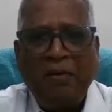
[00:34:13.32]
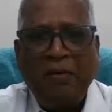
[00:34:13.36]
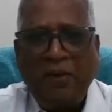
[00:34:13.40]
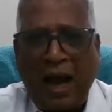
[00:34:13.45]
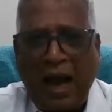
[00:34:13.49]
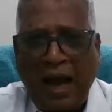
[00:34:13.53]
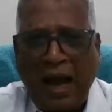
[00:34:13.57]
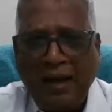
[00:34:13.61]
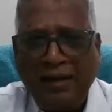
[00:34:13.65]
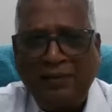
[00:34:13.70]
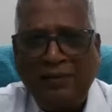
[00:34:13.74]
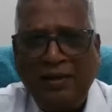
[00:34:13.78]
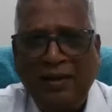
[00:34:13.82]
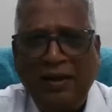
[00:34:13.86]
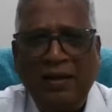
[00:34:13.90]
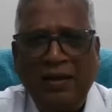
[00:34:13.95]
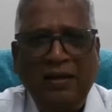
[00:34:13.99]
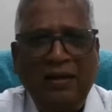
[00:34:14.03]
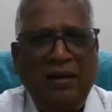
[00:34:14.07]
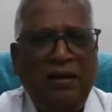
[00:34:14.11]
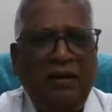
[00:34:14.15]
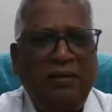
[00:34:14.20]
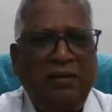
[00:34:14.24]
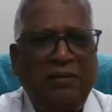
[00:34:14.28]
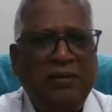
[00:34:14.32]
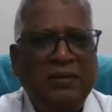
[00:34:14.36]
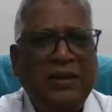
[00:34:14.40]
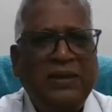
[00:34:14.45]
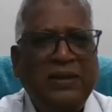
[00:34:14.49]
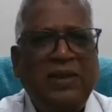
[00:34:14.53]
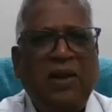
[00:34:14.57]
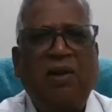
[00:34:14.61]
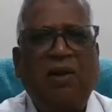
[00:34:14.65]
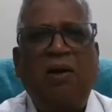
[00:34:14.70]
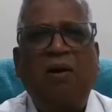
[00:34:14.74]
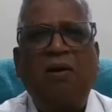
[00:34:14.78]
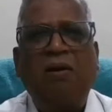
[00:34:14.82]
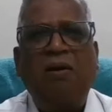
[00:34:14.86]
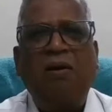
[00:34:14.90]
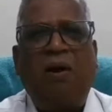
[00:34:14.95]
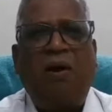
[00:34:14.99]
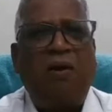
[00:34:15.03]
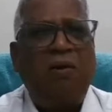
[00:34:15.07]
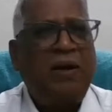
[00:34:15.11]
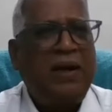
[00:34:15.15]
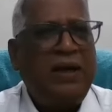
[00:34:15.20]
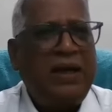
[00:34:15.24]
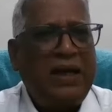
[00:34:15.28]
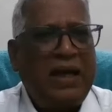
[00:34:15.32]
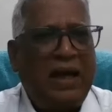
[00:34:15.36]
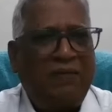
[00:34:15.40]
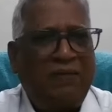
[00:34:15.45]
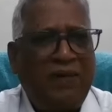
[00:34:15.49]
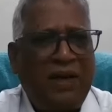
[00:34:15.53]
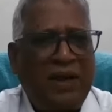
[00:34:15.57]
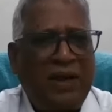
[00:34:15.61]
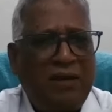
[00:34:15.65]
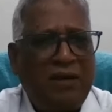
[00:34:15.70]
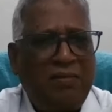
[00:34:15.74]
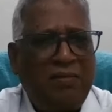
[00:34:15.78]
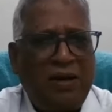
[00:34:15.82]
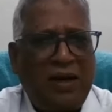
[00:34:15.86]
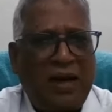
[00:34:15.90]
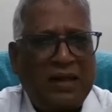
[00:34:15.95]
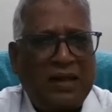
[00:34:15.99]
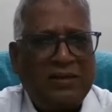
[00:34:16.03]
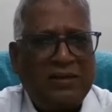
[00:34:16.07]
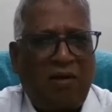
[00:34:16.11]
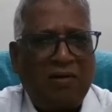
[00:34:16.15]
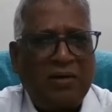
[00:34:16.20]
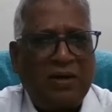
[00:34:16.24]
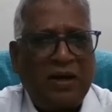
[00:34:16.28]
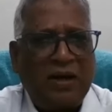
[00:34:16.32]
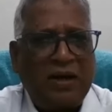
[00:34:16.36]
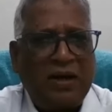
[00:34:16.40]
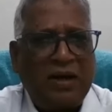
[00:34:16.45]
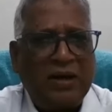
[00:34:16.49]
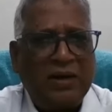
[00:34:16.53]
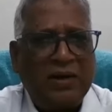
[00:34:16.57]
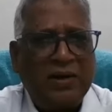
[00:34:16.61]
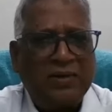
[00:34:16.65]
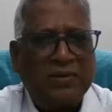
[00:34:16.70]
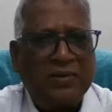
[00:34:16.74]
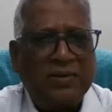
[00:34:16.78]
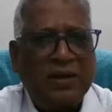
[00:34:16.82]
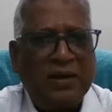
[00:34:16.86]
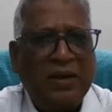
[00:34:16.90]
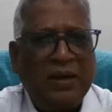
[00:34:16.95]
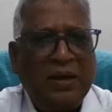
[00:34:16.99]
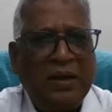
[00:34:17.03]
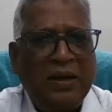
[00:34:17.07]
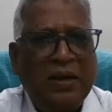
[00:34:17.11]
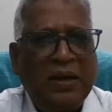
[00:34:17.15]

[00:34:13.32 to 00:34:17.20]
I think these are all already available as alternatives.